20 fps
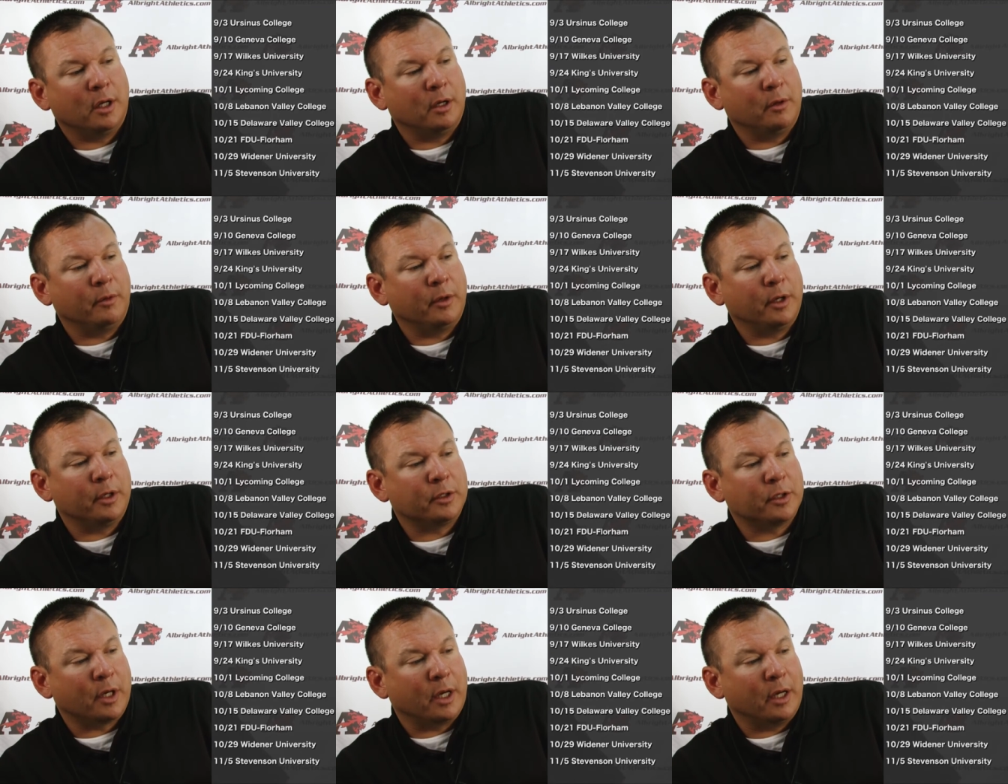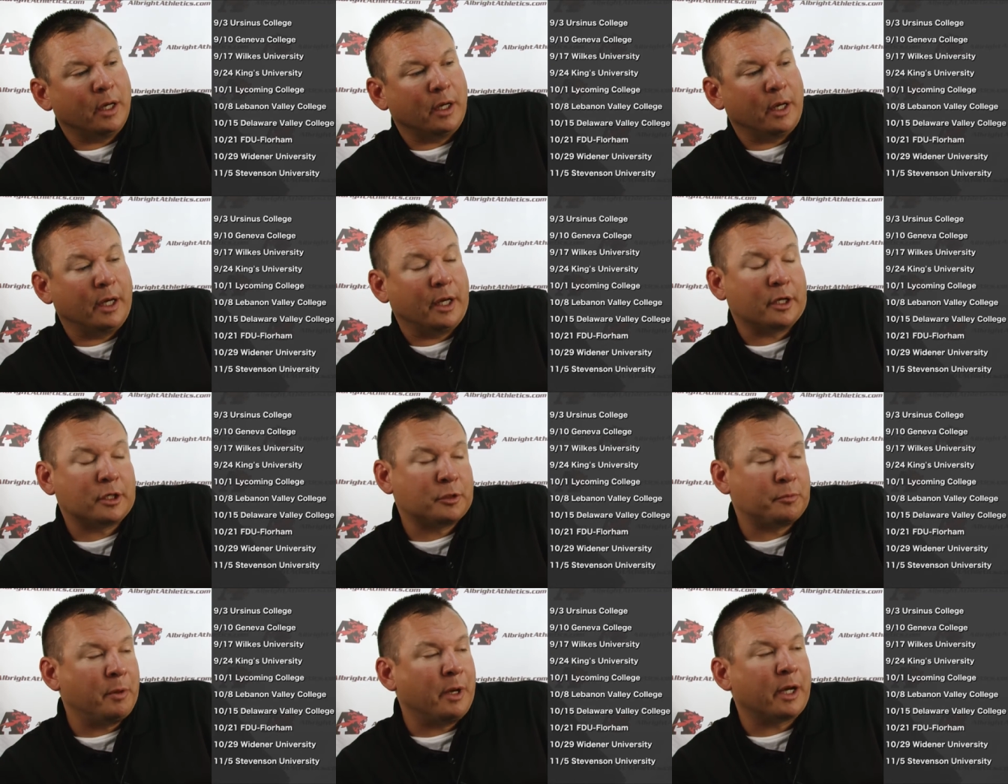which I
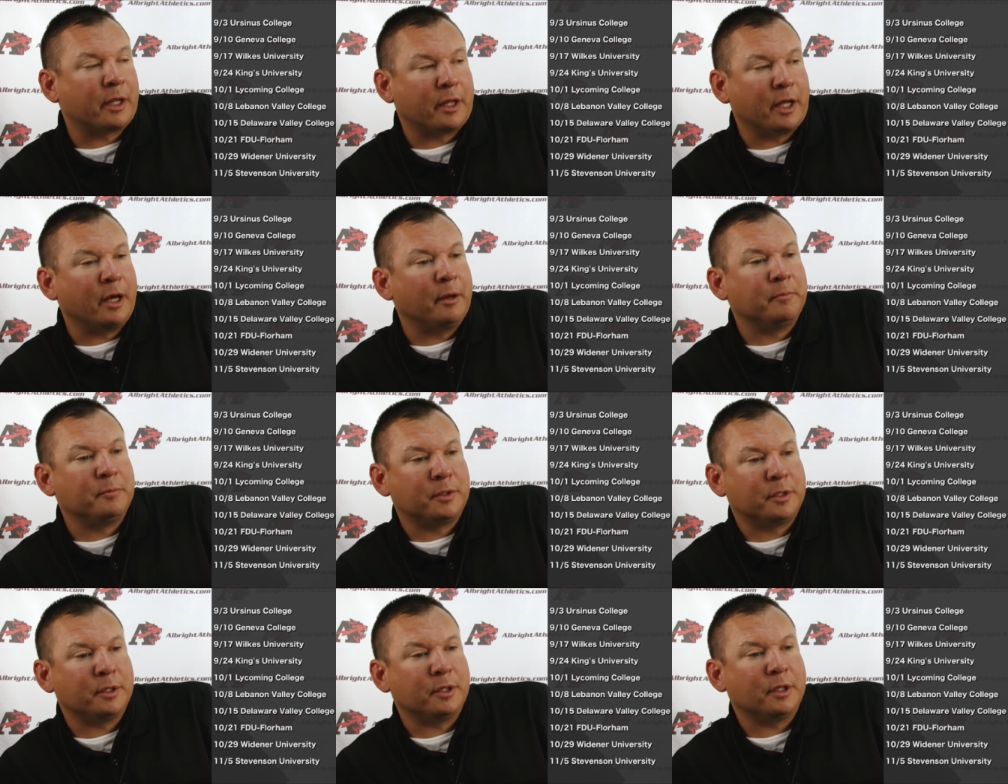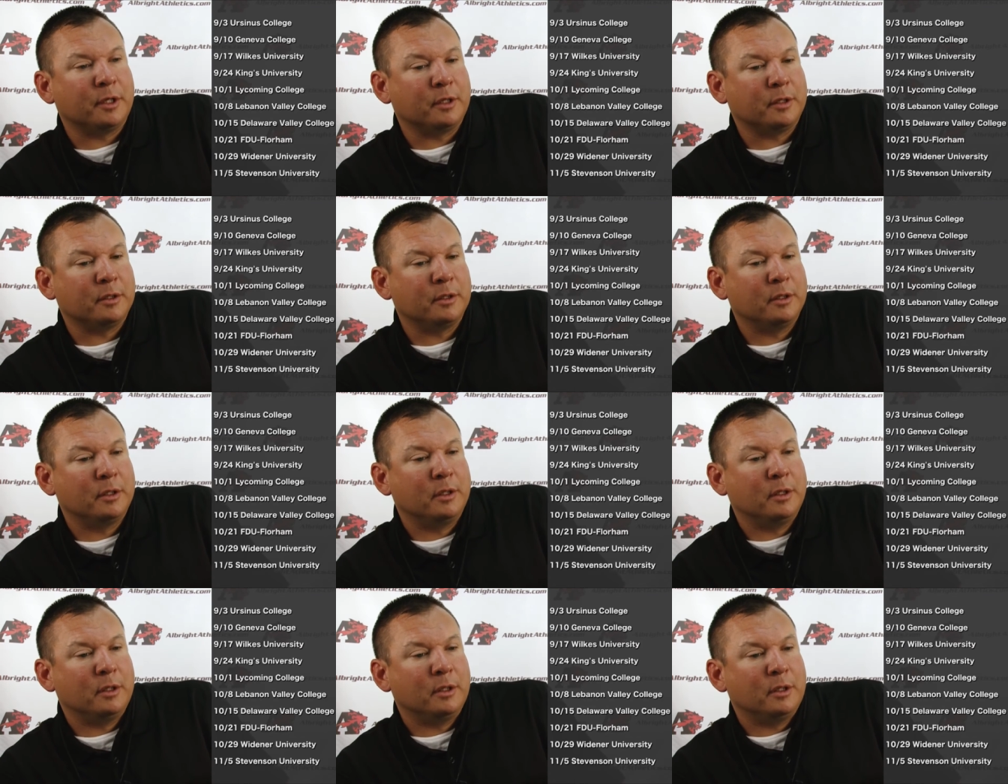expect them to
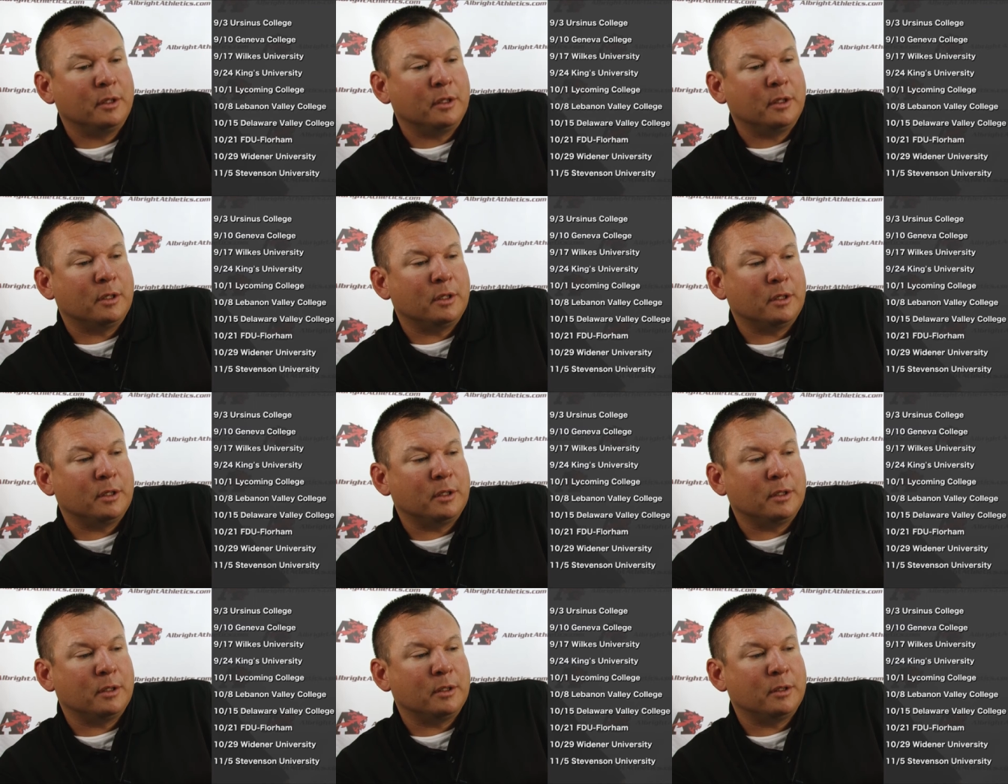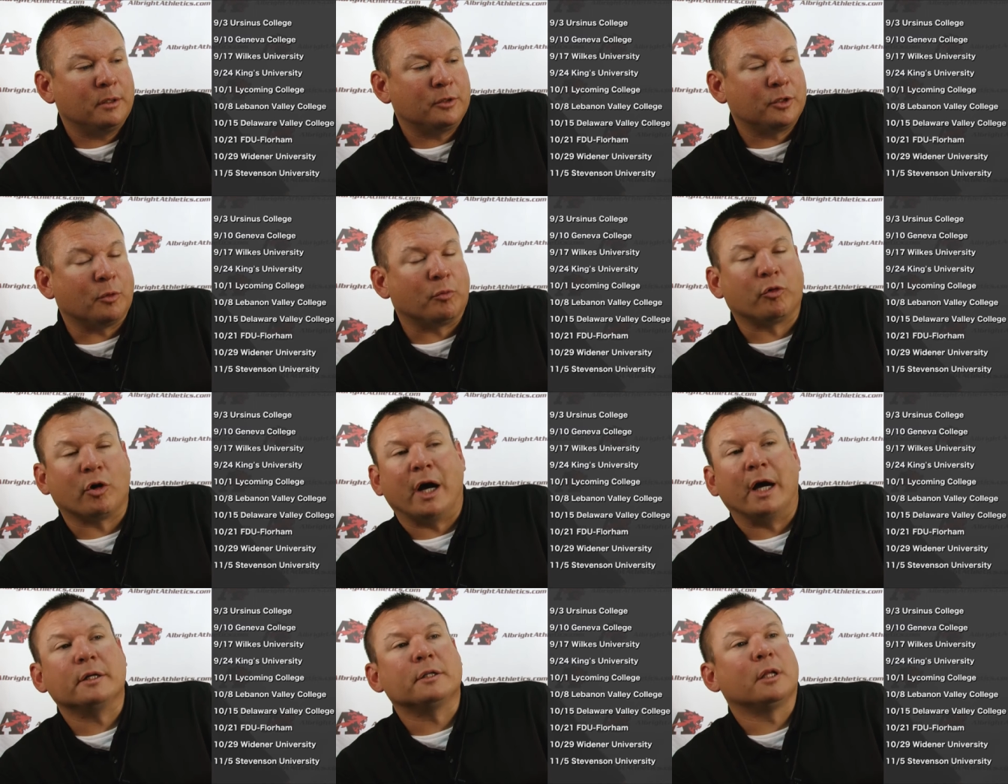
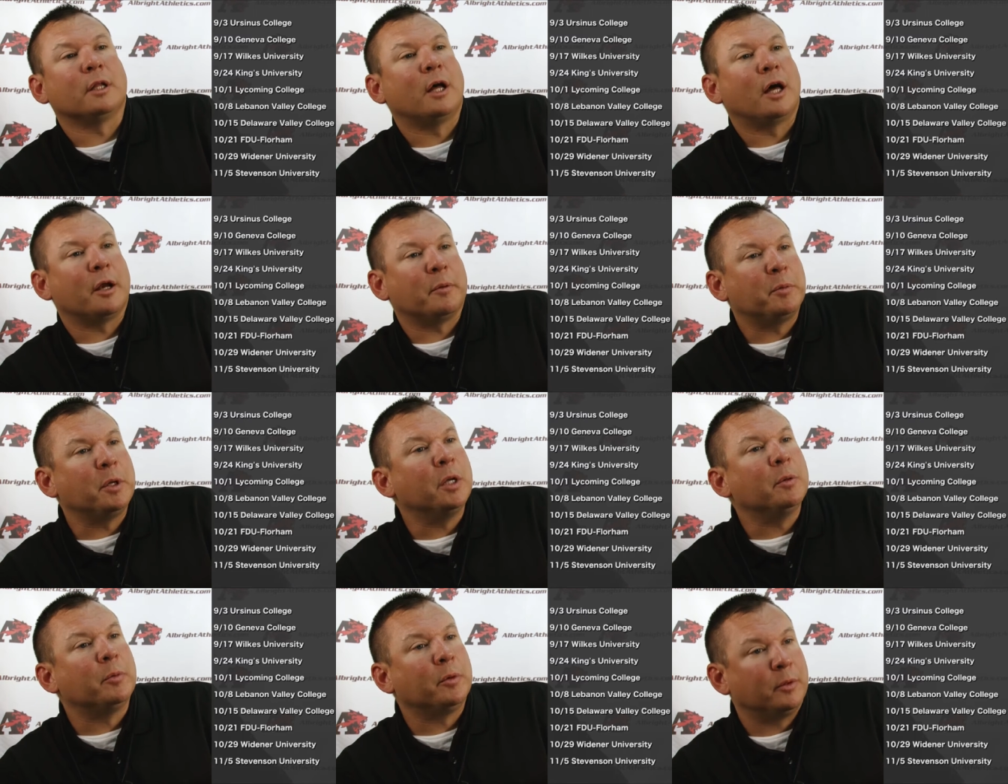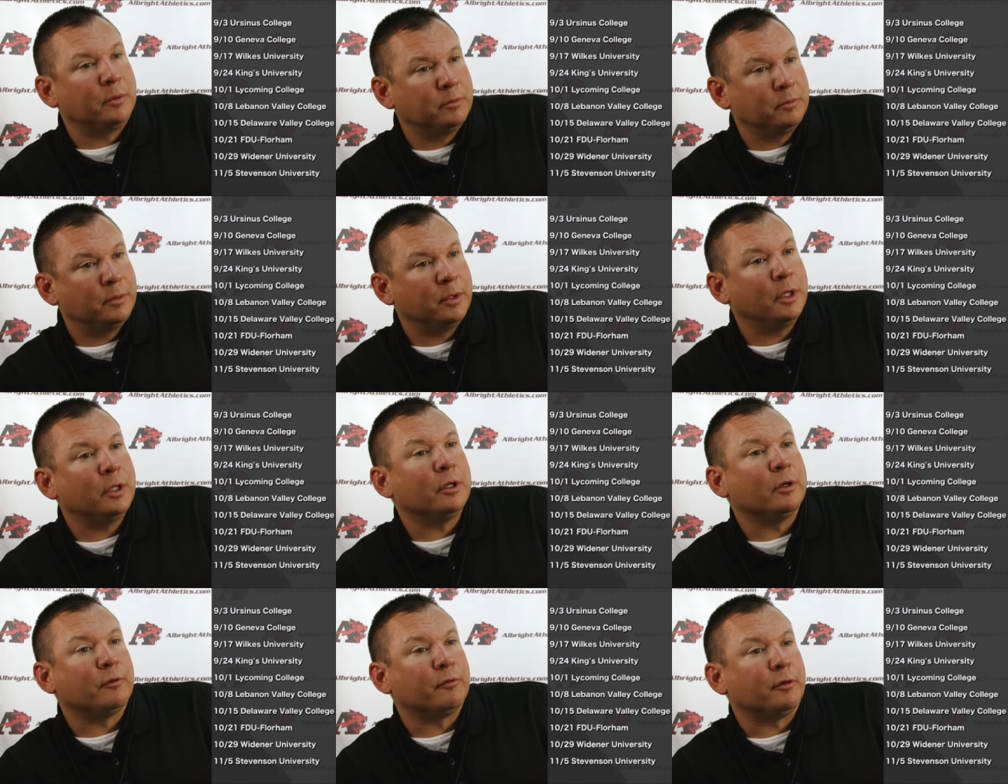surprise a lot of people
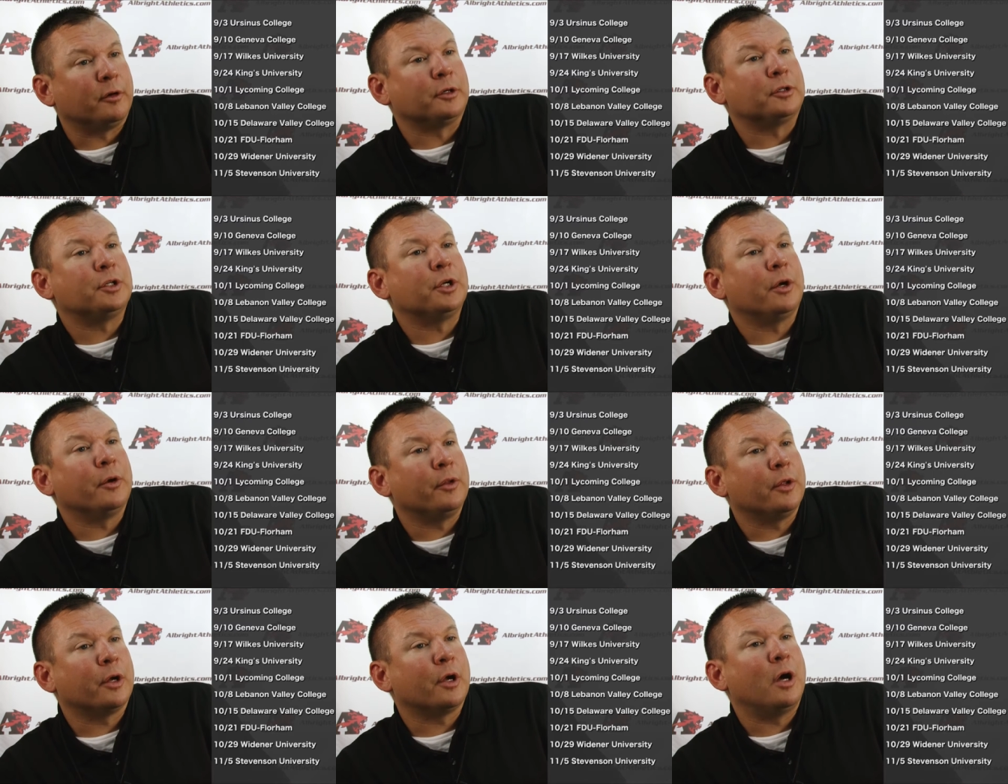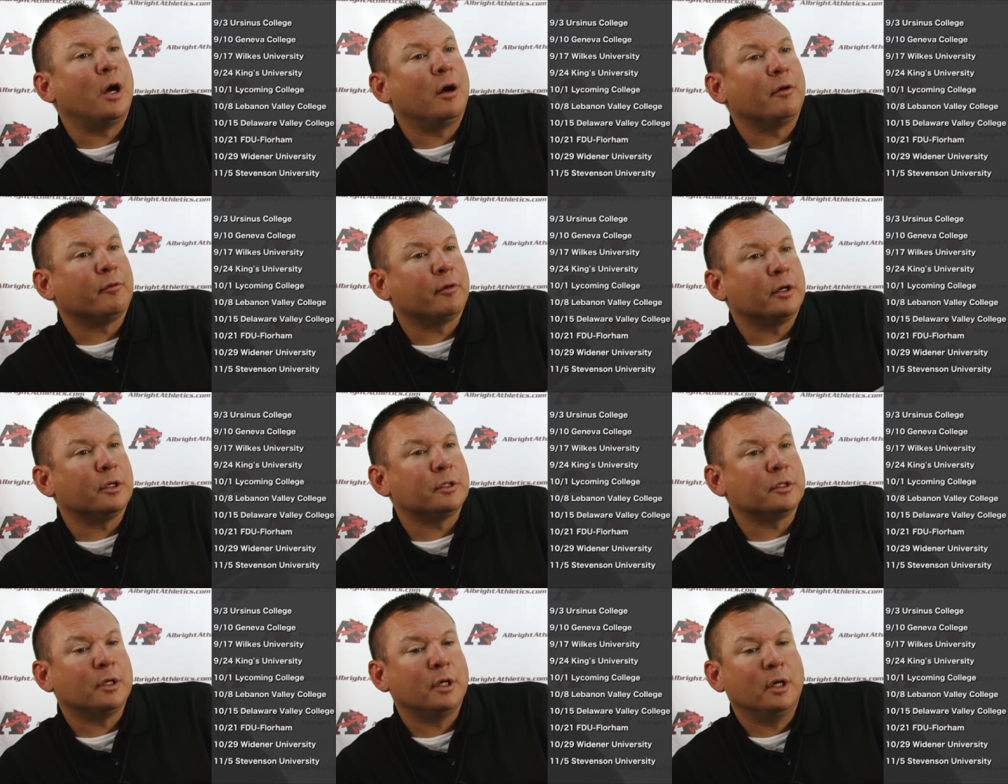in their first year in the
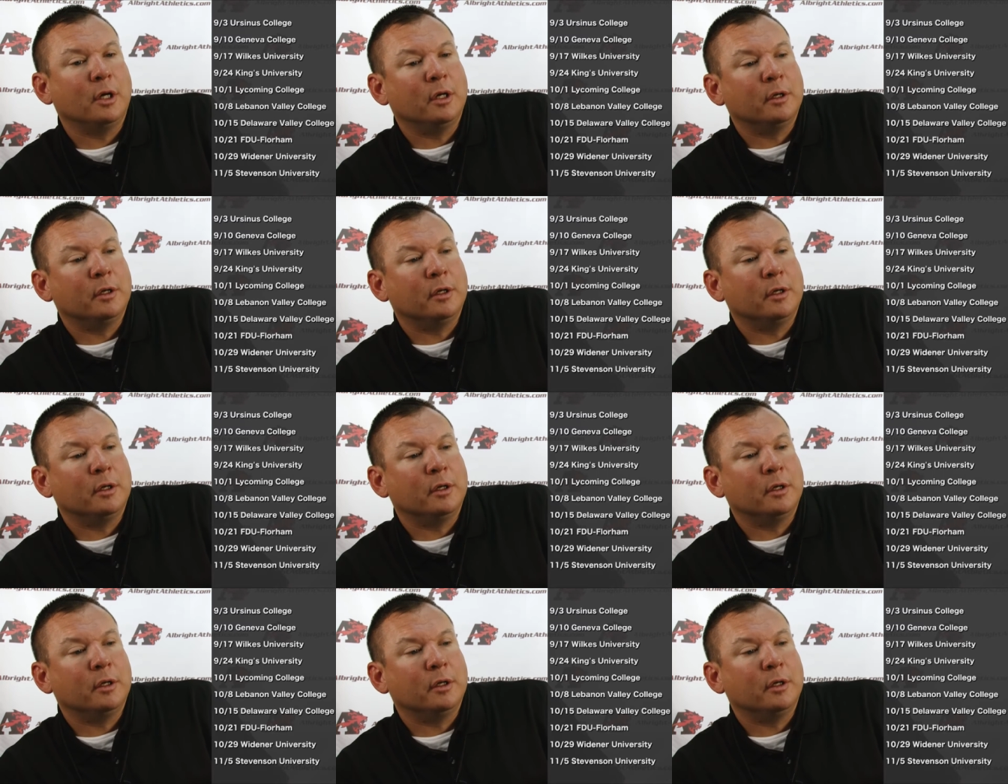conference.